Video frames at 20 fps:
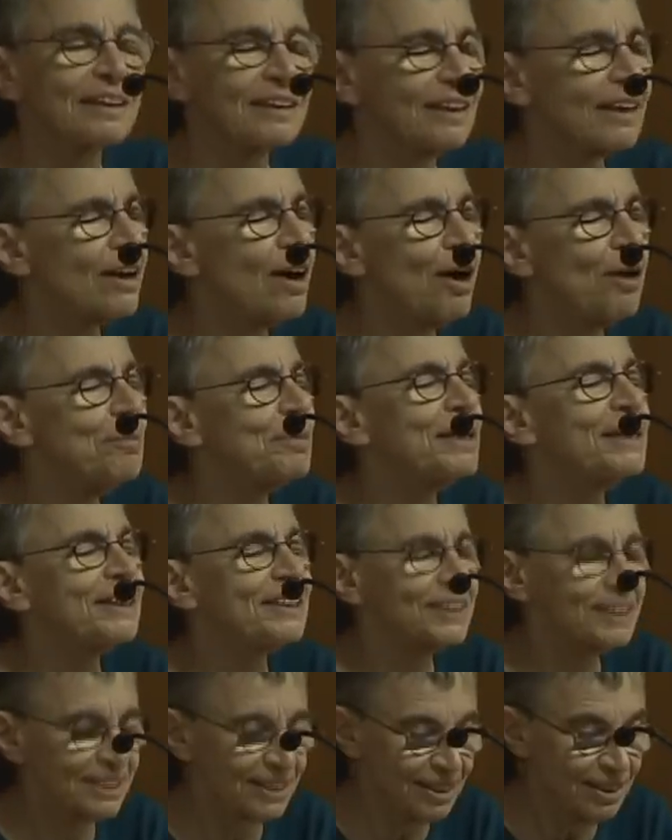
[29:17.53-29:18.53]
the
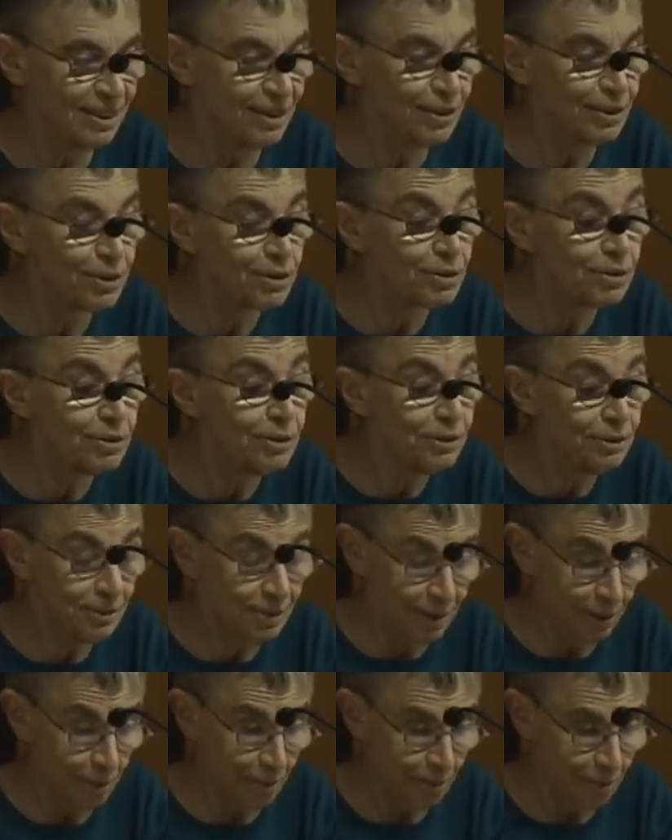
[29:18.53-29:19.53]
communist, the
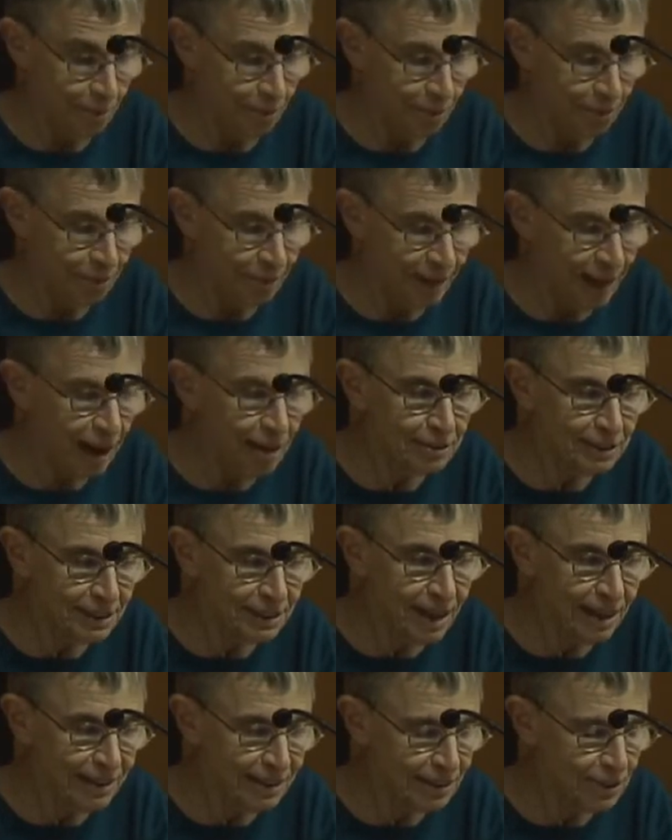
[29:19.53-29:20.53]
Kurd
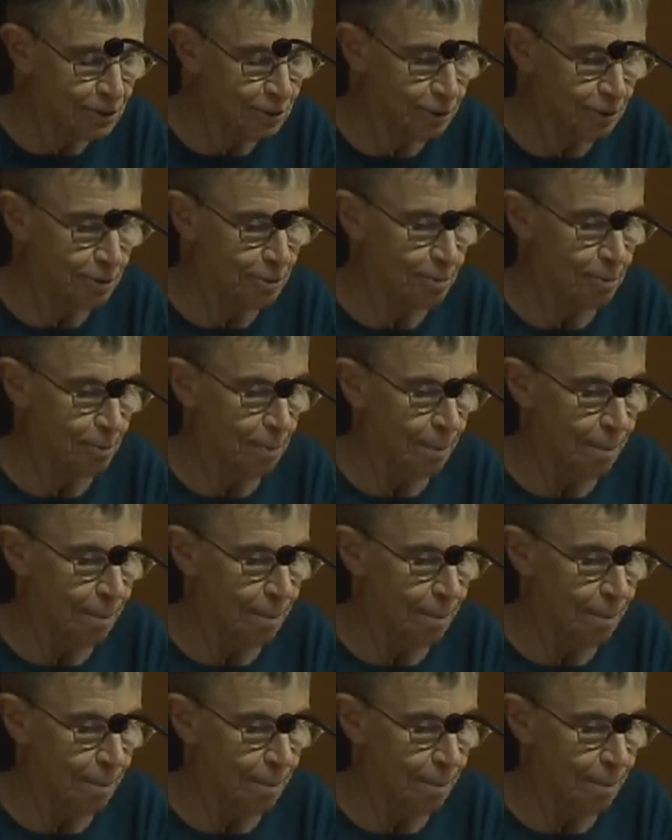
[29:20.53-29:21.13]
outside the door.